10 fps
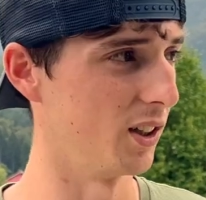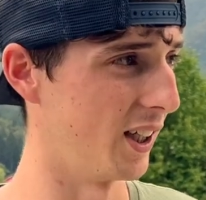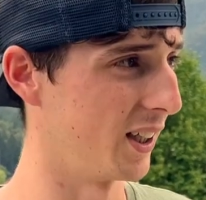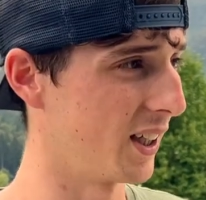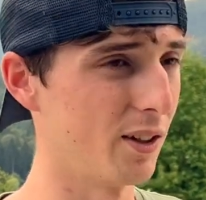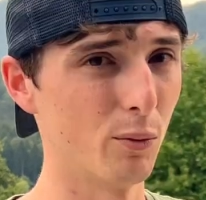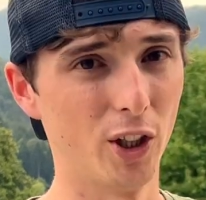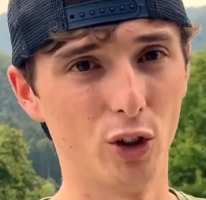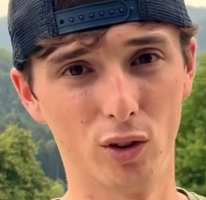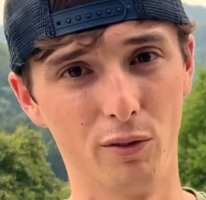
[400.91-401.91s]
Like when
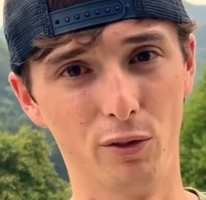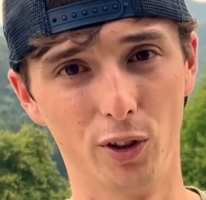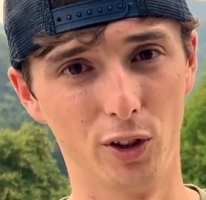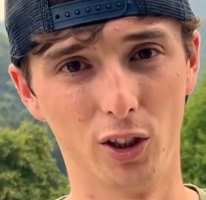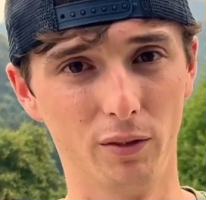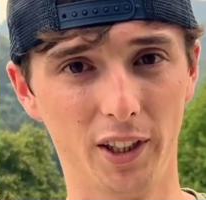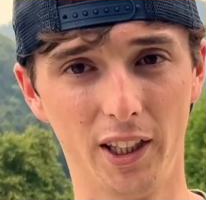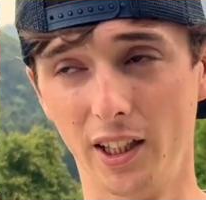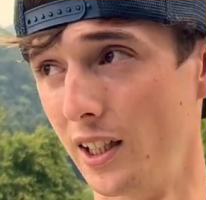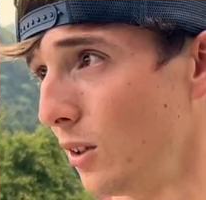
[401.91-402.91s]
you're driving through Slovenia,